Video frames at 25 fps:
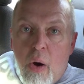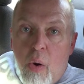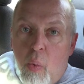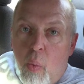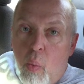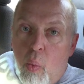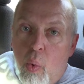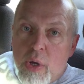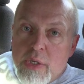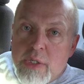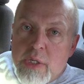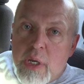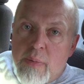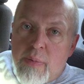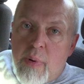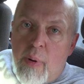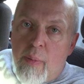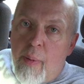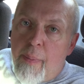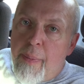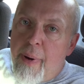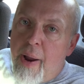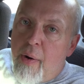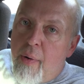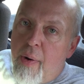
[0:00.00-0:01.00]
What's up, on
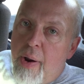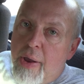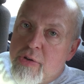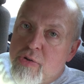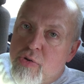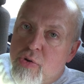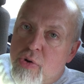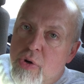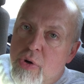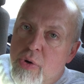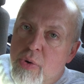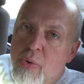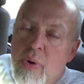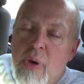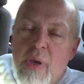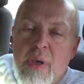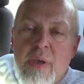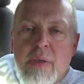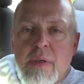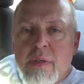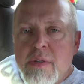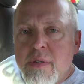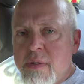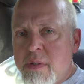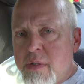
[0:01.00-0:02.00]
my Power Addicts crew?
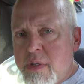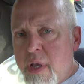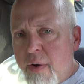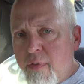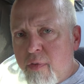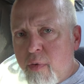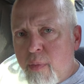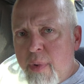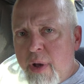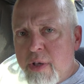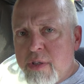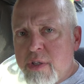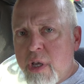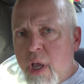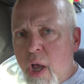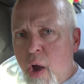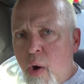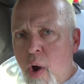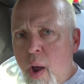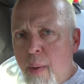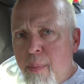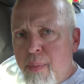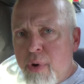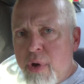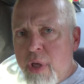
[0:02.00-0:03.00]
Several months ago,
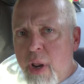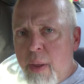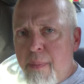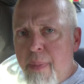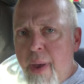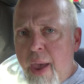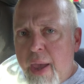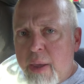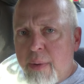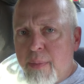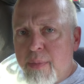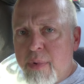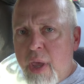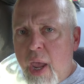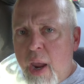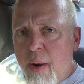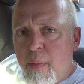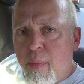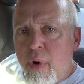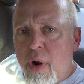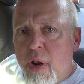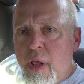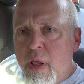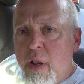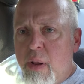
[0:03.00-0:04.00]
I put a backup
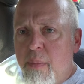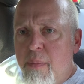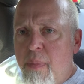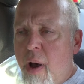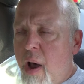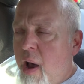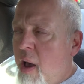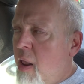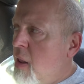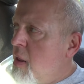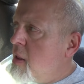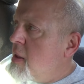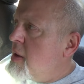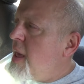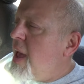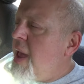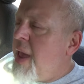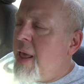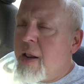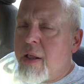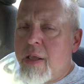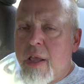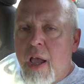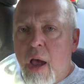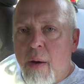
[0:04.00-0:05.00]
camera in an Apollo, and I
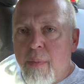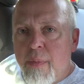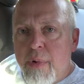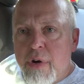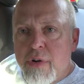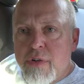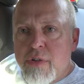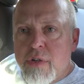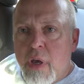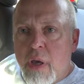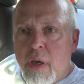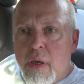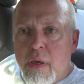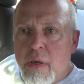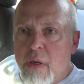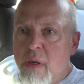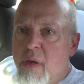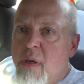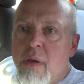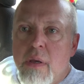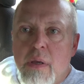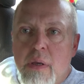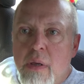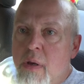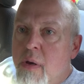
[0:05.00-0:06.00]
had a commenter say,
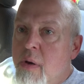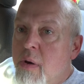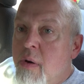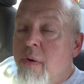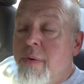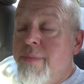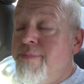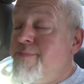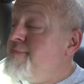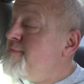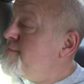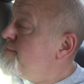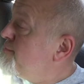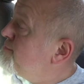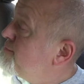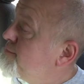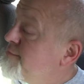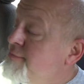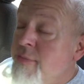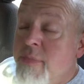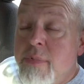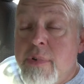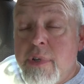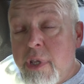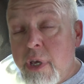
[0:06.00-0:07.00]

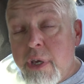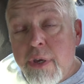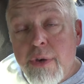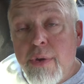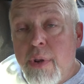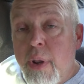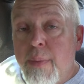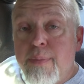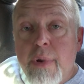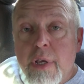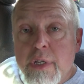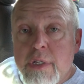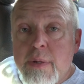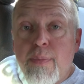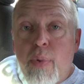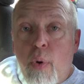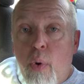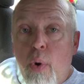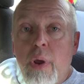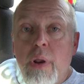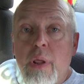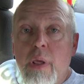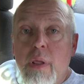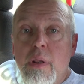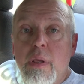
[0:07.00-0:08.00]
dude, I'm
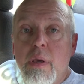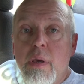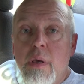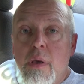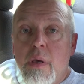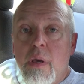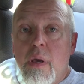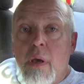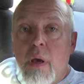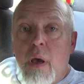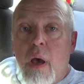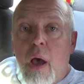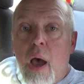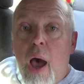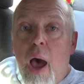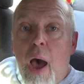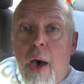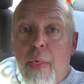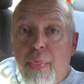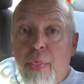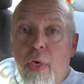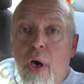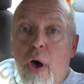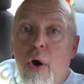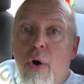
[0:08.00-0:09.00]
disappointed.
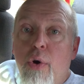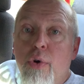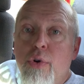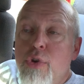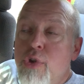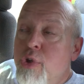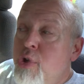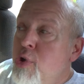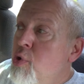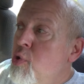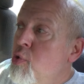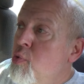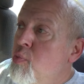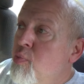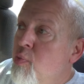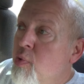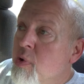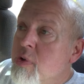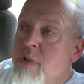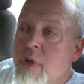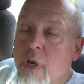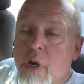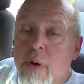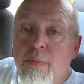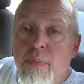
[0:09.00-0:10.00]
I thought you
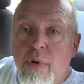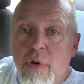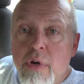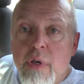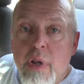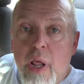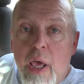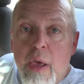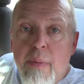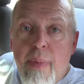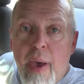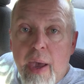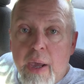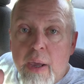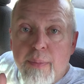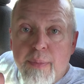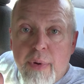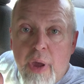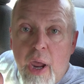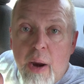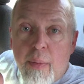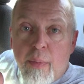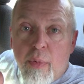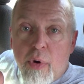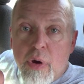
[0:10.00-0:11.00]
was going to put a backup
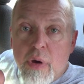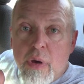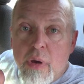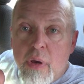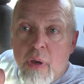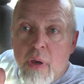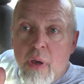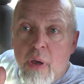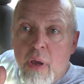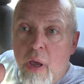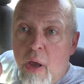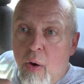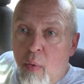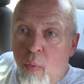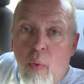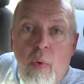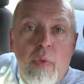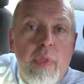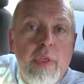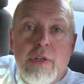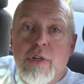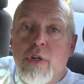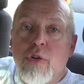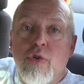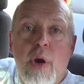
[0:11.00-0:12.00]
camera and one
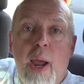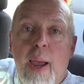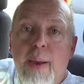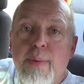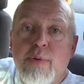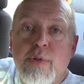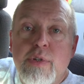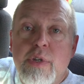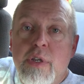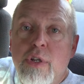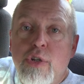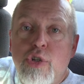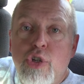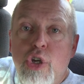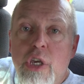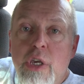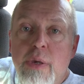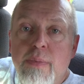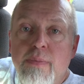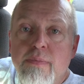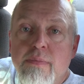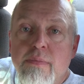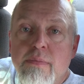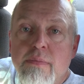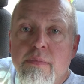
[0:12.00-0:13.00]
of these contraptions in a
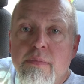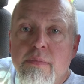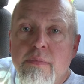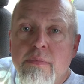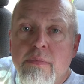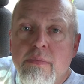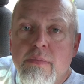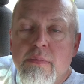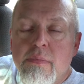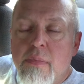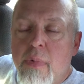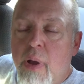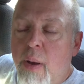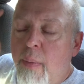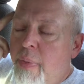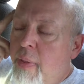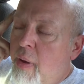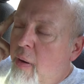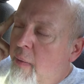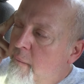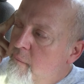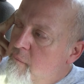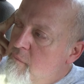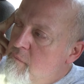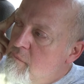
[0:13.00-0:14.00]
Jeep. I
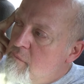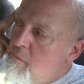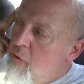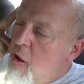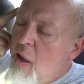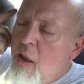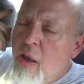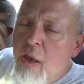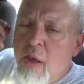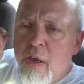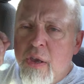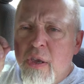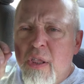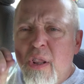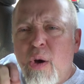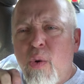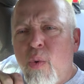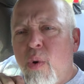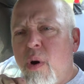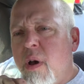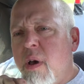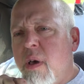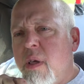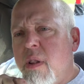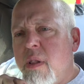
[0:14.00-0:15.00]
thought, you know
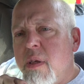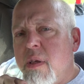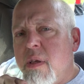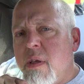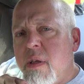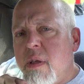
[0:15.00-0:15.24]
what?